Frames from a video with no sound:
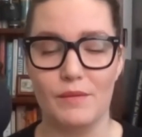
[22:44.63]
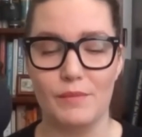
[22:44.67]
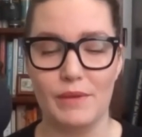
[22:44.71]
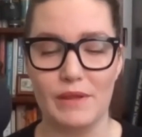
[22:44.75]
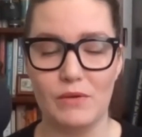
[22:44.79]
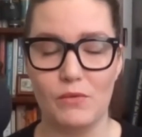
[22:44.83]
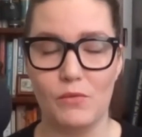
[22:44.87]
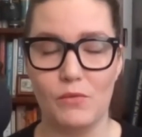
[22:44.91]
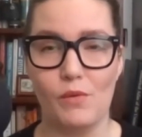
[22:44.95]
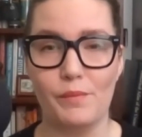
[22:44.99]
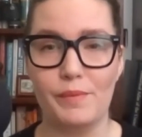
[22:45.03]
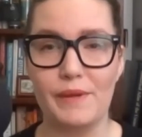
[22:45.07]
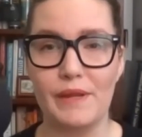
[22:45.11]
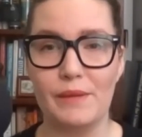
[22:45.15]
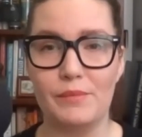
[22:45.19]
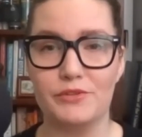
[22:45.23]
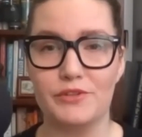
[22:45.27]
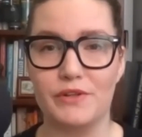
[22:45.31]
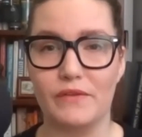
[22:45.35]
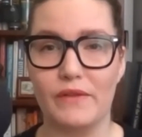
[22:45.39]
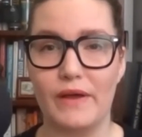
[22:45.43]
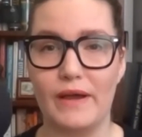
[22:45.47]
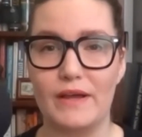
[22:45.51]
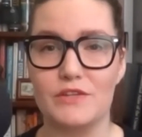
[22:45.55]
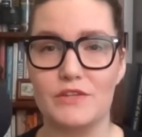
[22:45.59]
it won't be able
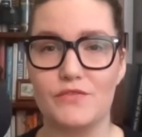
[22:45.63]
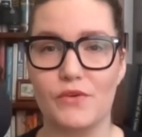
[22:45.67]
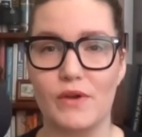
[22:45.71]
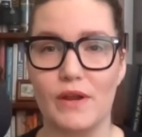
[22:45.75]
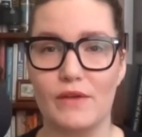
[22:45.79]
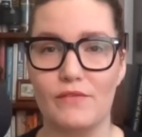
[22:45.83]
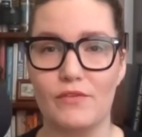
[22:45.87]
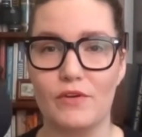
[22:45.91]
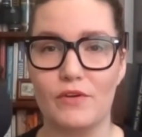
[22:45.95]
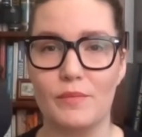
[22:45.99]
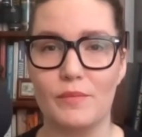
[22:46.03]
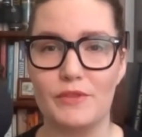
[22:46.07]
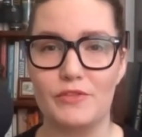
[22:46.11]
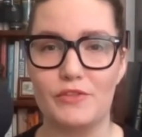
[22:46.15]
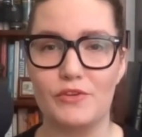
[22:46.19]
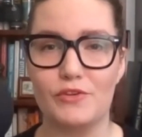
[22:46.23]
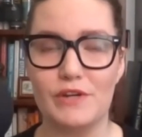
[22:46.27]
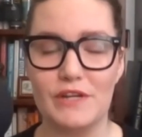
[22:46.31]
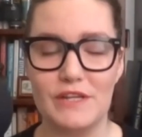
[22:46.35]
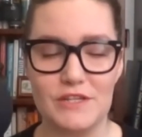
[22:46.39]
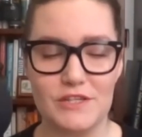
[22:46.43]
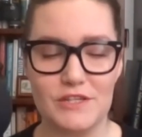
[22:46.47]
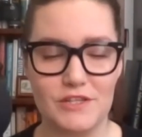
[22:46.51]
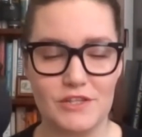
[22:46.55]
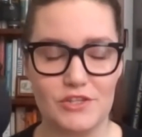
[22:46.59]
to last forever, but there
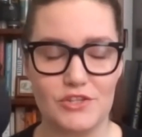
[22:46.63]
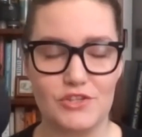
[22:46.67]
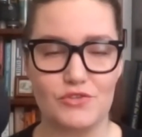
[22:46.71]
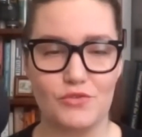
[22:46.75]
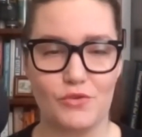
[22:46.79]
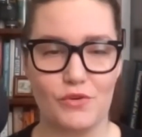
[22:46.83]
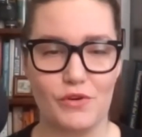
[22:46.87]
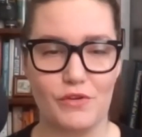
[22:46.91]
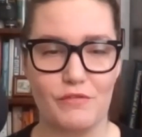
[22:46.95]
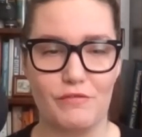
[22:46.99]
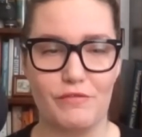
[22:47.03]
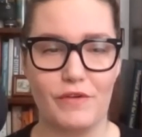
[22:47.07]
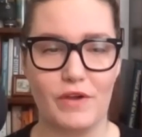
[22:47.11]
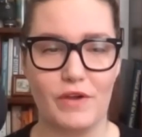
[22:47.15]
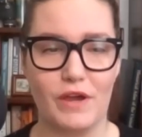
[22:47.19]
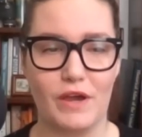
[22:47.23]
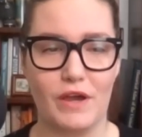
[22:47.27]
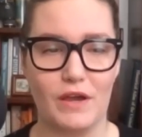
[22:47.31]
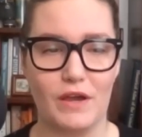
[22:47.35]
is this sort of